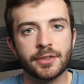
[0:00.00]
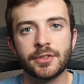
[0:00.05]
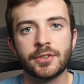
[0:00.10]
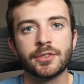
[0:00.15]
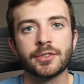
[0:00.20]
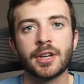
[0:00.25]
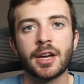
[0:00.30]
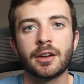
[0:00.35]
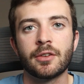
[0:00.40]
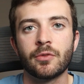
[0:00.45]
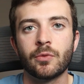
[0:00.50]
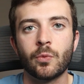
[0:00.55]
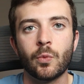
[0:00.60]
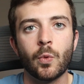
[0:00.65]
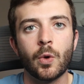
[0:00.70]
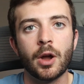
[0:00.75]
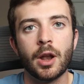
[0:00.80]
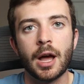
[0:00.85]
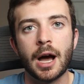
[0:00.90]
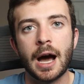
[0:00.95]
this is kind of
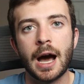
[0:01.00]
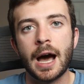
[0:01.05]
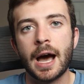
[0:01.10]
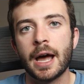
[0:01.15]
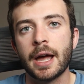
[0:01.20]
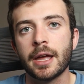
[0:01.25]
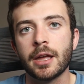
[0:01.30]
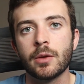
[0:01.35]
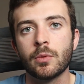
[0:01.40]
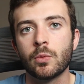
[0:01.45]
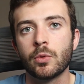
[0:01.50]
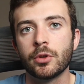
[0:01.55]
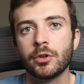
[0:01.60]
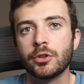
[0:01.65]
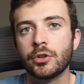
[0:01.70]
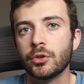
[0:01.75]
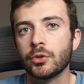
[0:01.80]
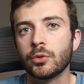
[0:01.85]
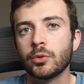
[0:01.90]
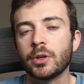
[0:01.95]
what I
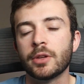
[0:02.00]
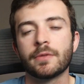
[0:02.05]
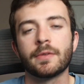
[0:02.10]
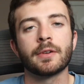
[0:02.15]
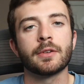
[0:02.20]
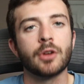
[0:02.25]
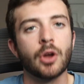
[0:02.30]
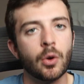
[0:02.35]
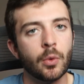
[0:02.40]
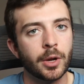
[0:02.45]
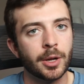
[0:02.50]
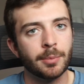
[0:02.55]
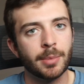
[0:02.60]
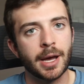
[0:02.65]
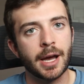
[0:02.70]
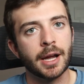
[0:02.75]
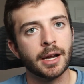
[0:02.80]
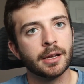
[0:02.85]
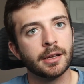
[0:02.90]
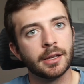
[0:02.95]
would do if going
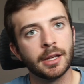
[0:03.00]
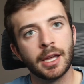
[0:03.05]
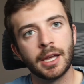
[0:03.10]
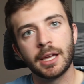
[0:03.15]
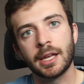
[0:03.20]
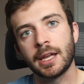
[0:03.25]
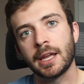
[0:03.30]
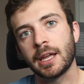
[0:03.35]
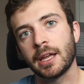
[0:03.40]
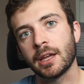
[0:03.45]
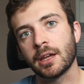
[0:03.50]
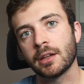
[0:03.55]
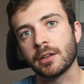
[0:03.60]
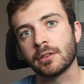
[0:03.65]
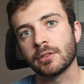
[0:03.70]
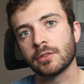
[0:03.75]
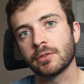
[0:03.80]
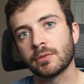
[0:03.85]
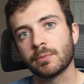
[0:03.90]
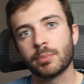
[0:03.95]
back
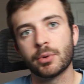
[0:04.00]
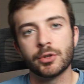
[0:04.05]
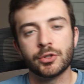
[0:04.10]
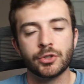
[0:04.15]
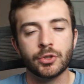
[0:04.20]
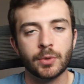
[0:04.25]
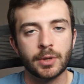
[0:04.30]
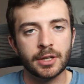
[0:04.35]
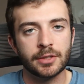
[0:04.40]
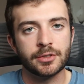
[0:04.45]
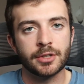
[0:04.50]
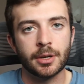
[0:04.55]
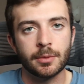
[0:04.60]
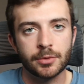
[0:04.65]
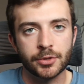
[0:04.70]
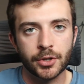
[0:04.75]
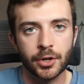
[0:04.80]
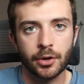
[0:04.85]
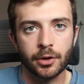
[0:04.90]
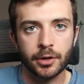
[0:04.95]
and pursuing
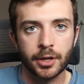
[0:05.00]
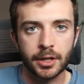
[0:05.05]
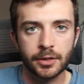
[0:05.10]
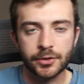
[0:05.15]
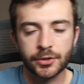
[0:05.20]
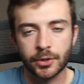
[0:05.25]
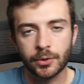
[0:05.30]
cybersecurity.